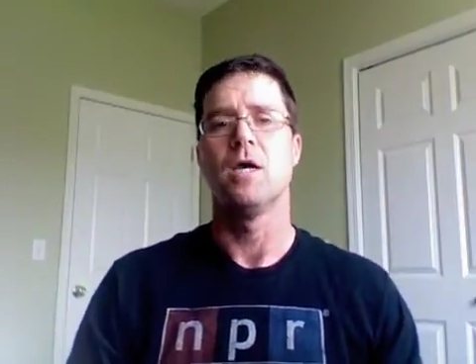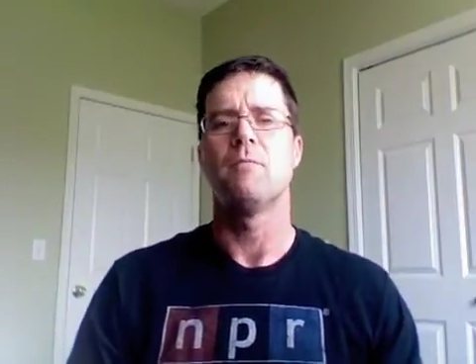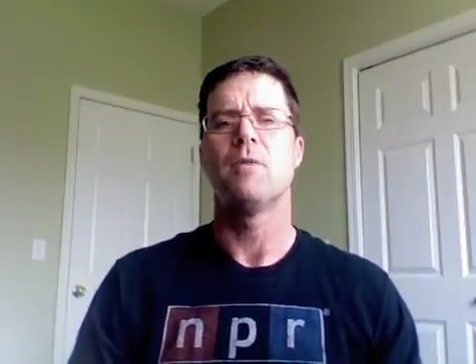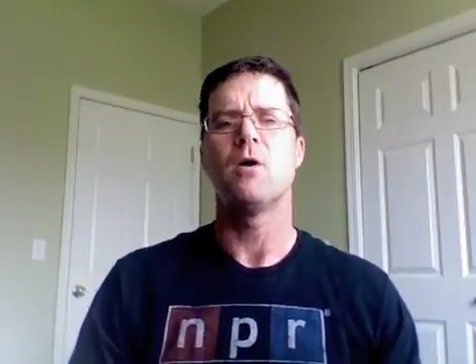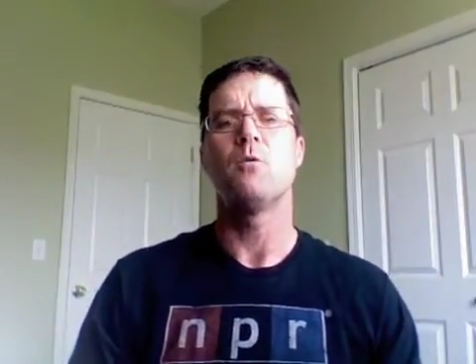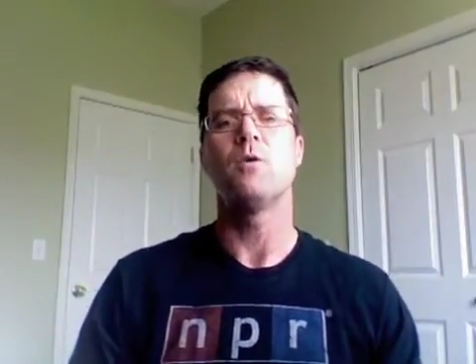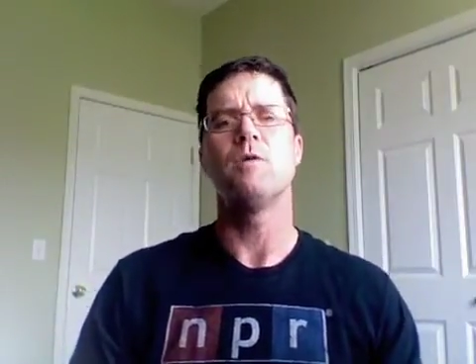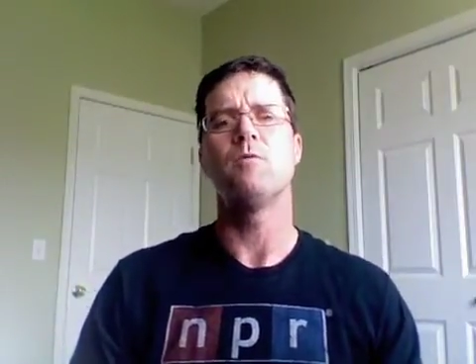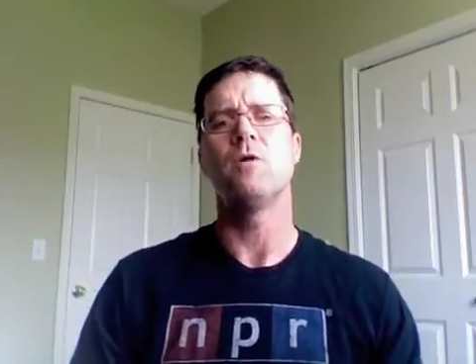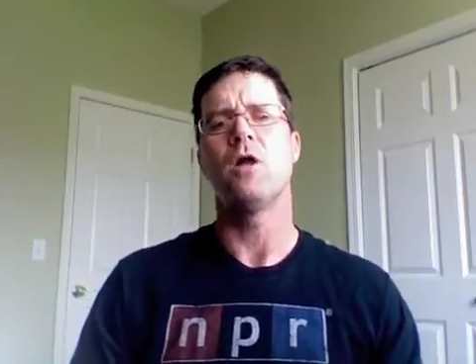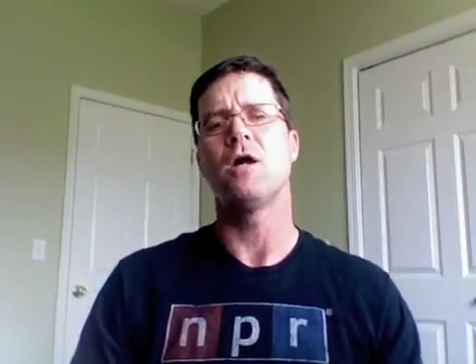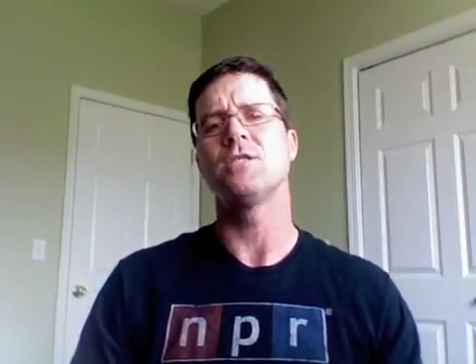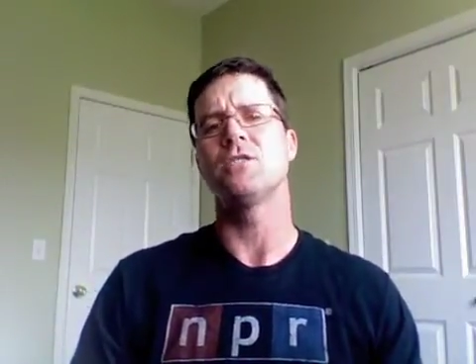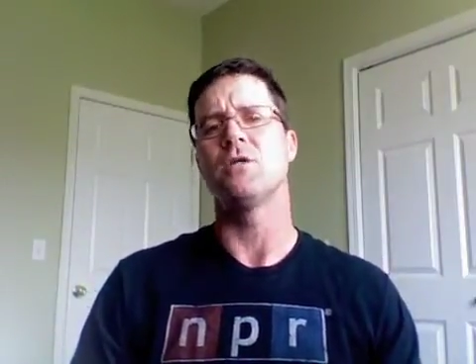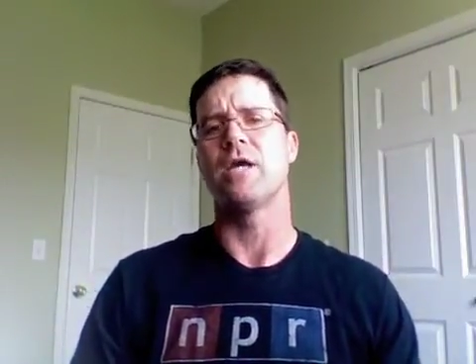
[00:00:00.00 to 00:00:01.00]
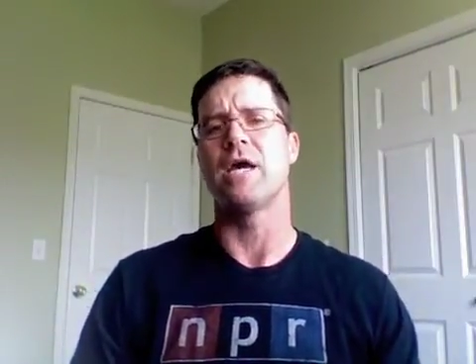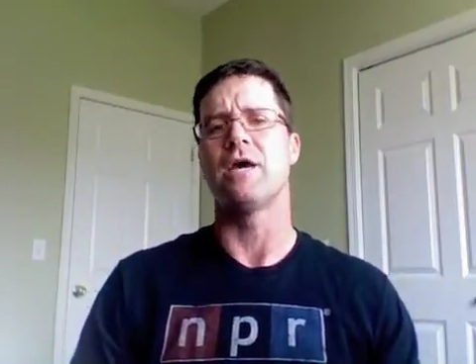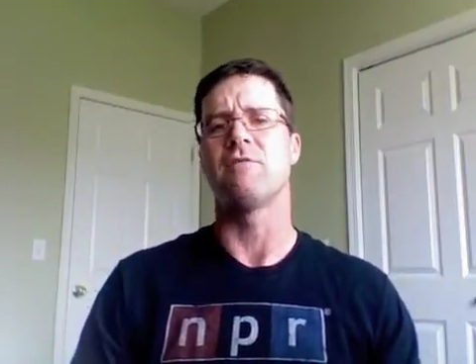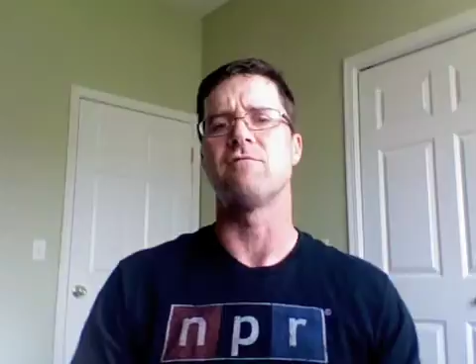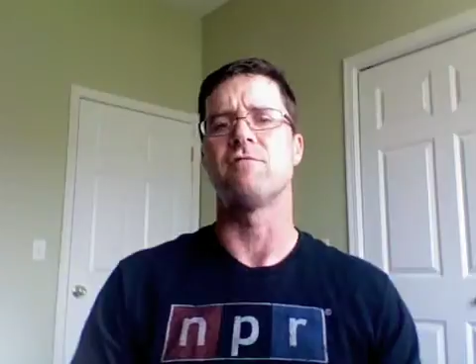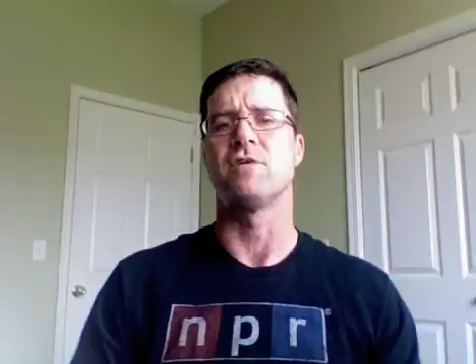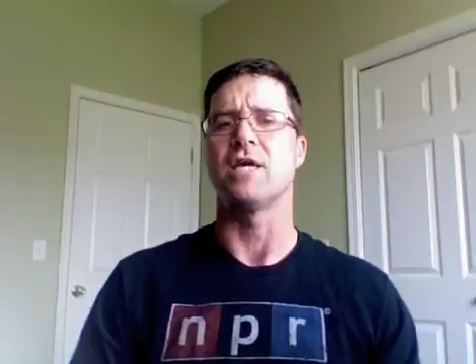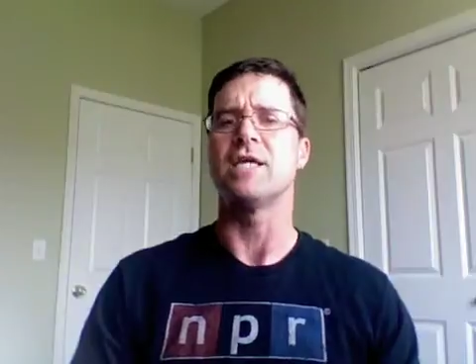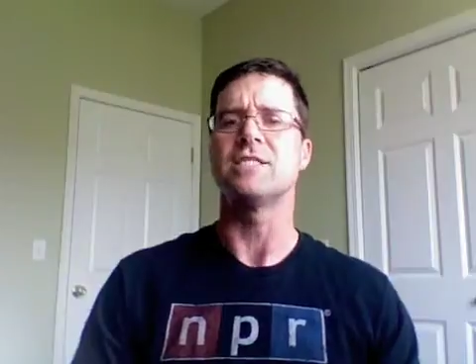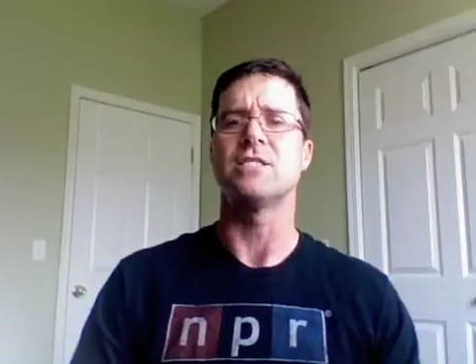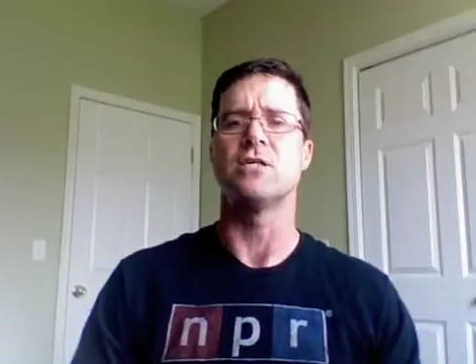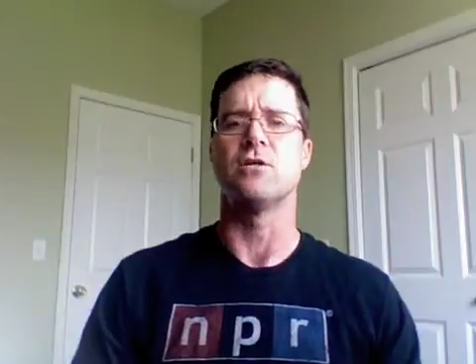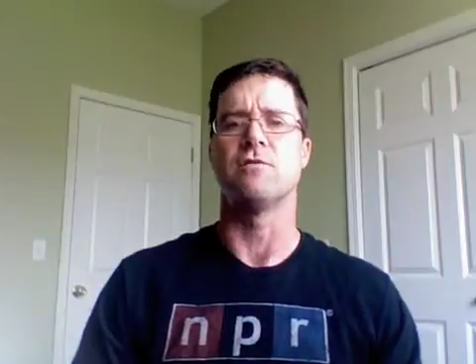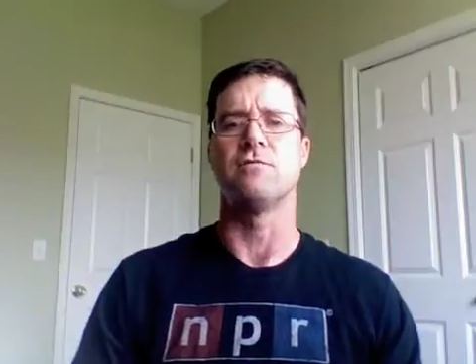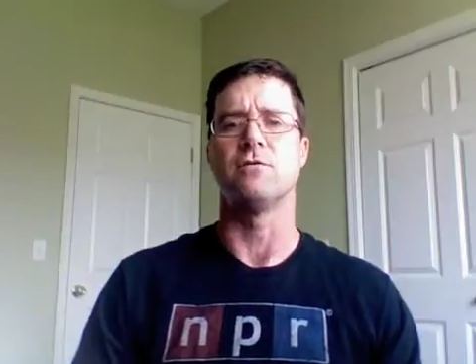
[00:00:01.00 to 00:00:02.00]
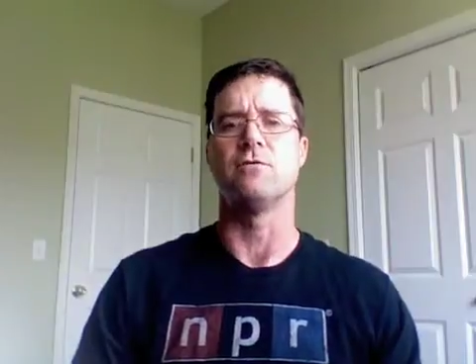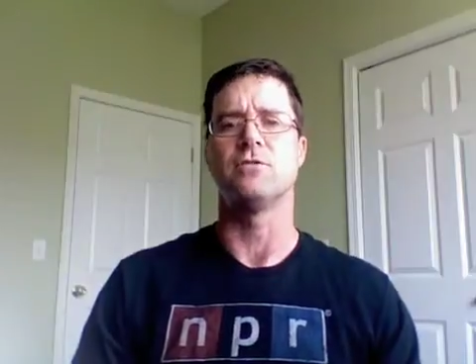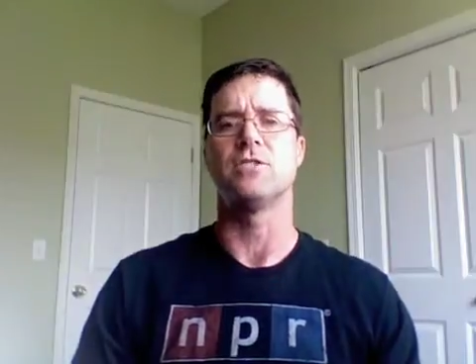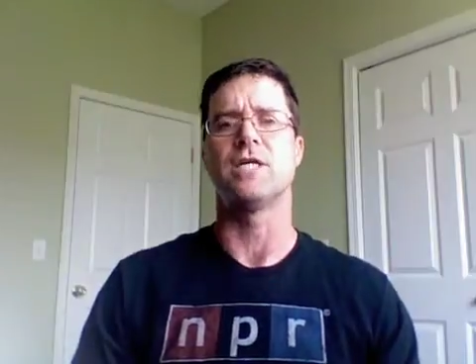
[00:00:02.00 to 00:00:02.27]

but we will also have guest interviews